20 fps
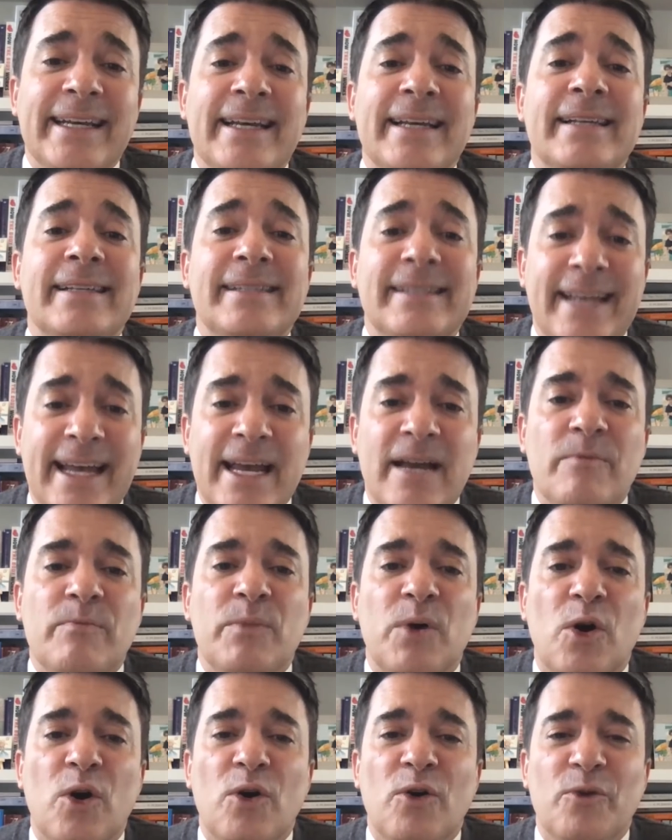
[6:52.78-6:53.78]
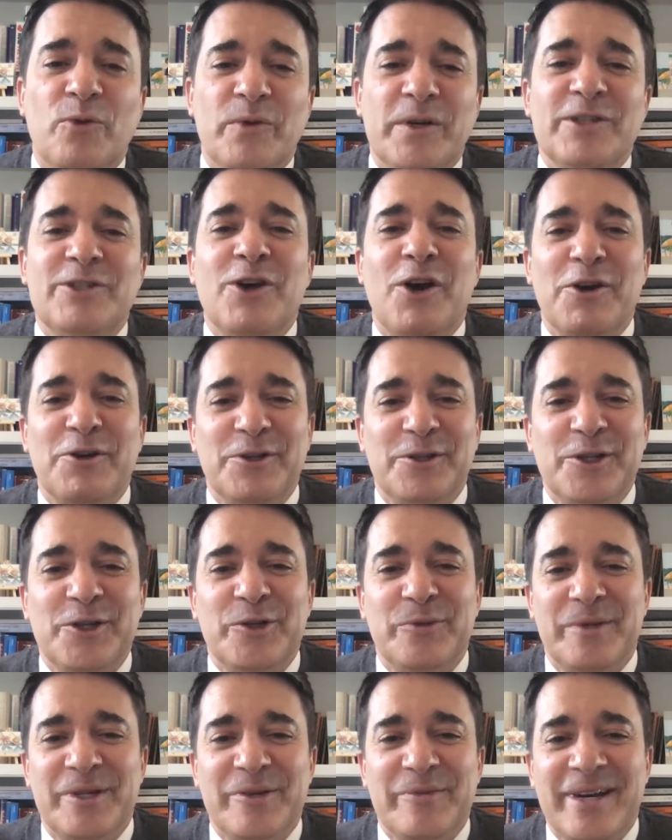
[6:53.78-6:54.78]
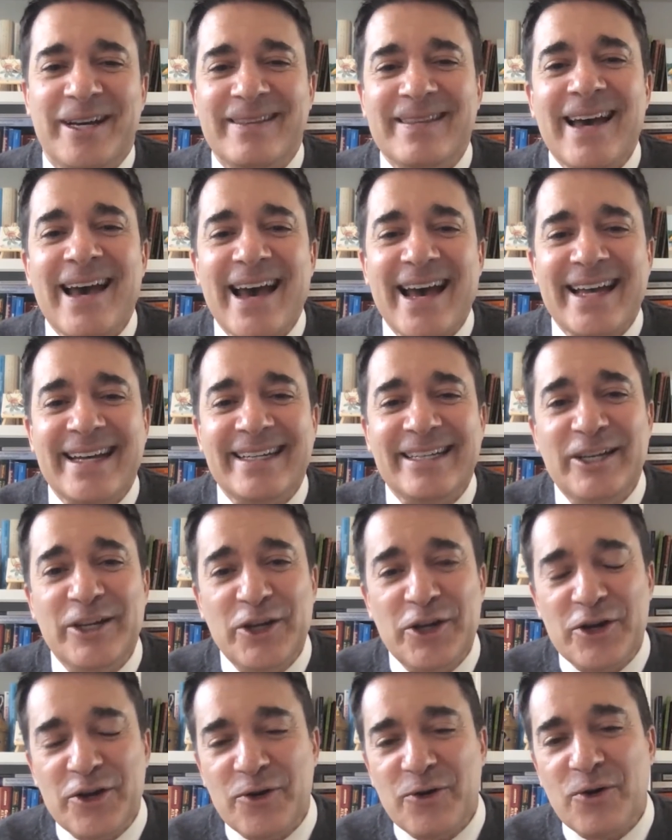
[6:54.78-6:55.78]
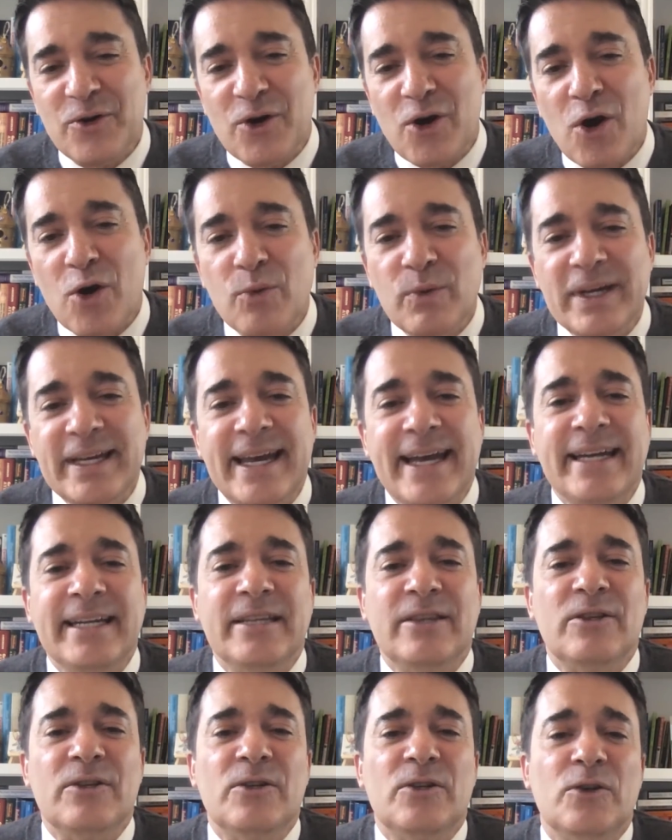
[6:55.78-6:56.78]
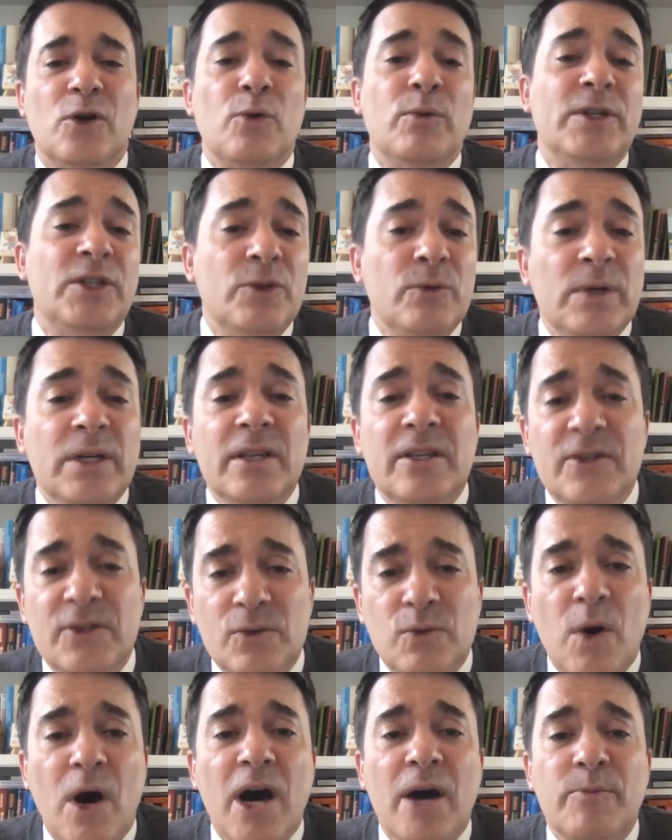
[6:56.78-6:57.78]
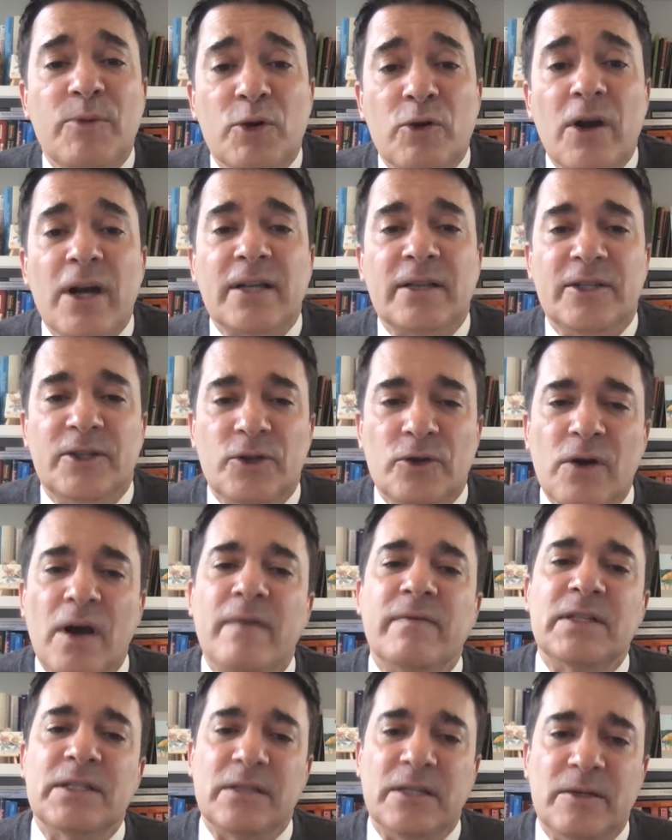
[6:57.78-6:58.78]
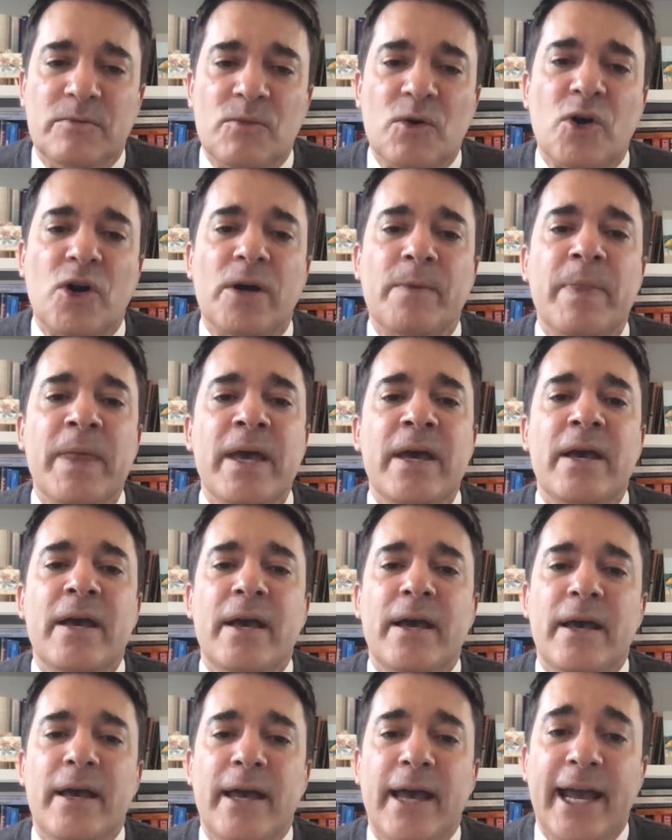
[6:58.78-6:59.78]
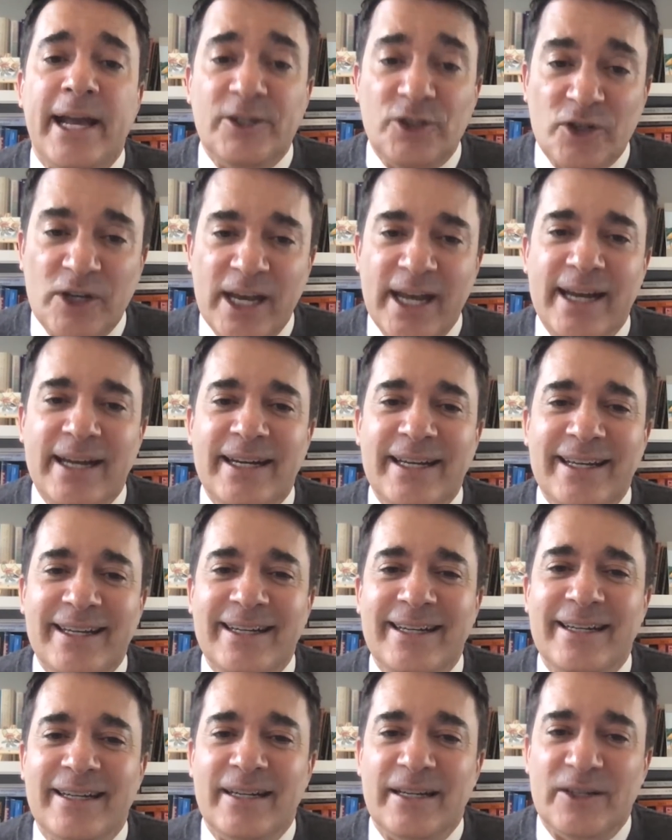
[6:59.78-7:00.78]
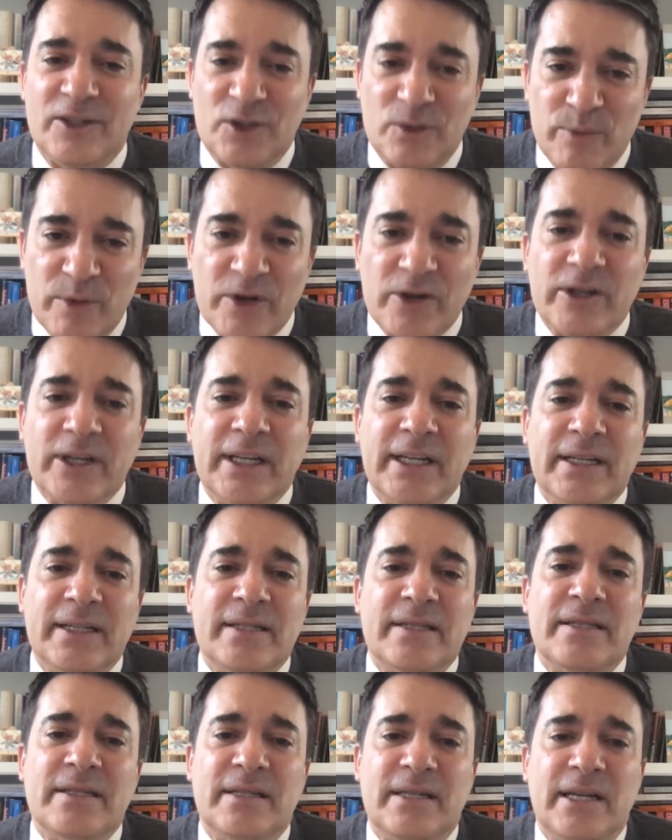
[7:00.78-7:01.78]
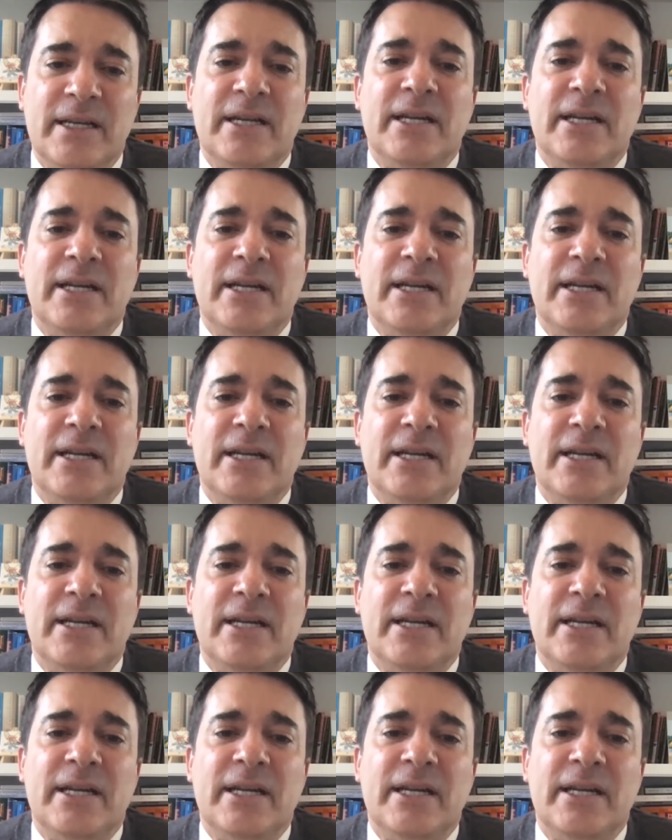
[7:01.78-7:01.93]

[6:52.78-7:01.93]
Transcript: sample we talked a little bit about that you know are we getting are we doing the swab correctly you're obviously more educated and experienced in